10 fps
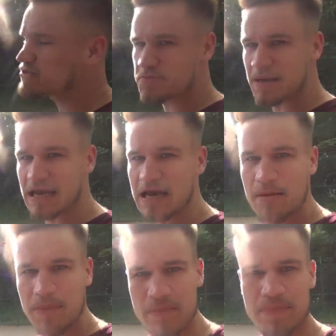to me
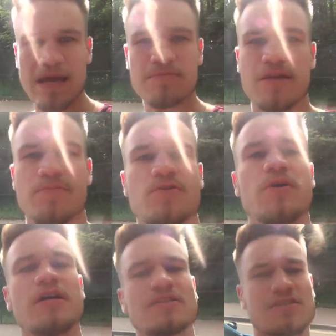by BMW
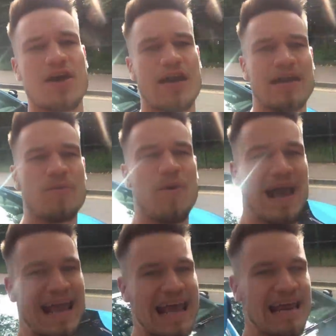Sterling
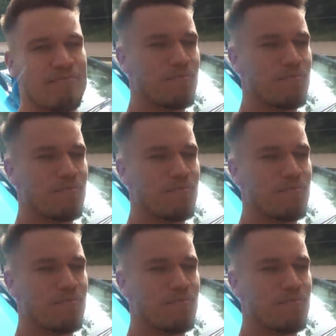Way in